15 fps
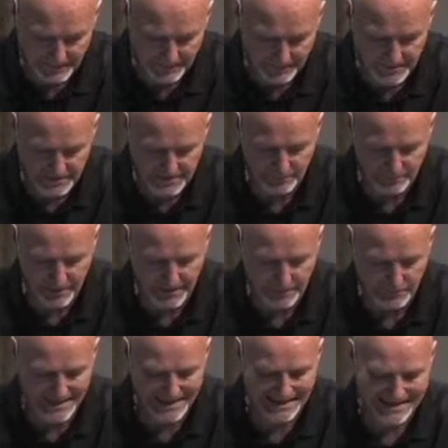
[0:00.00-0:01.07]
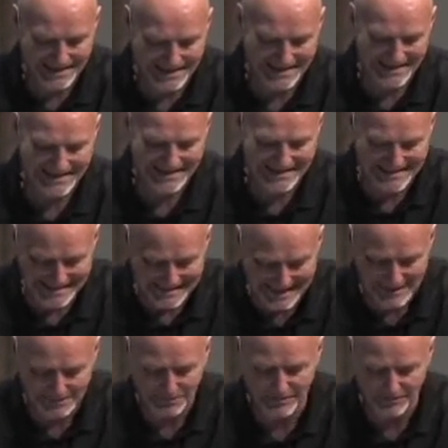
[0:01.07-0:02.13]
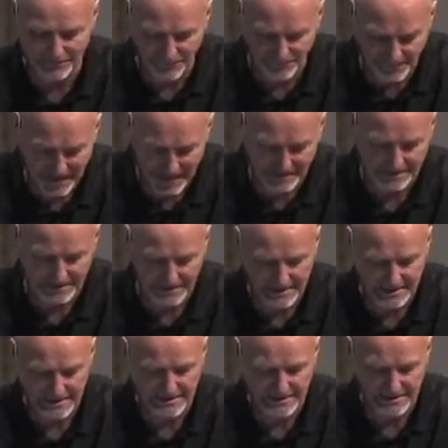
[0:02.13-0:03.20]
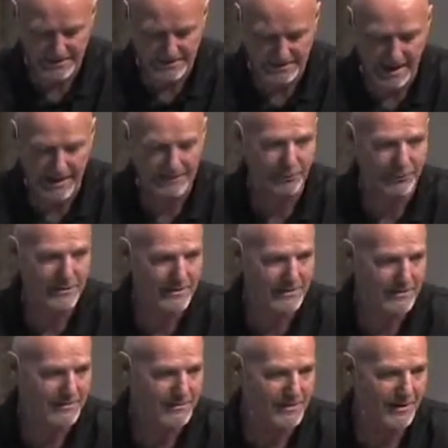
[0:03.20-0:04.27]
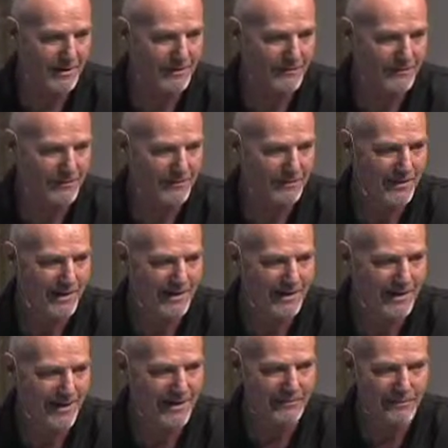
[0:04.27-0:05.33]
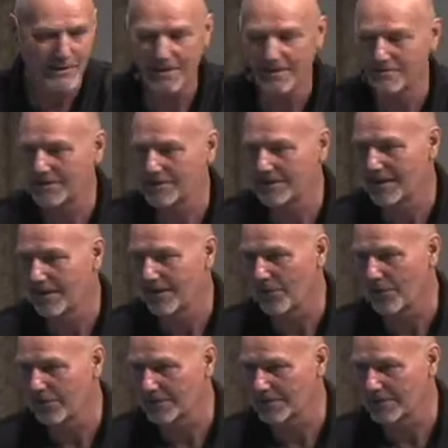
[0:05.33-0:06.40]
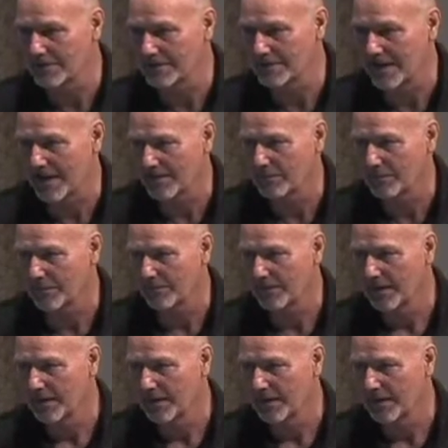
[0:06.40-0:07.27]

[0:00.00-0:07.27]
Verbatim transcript: of his blood, we cannot escape the fact that he did not please himself. He becomes the uh, ultimate example.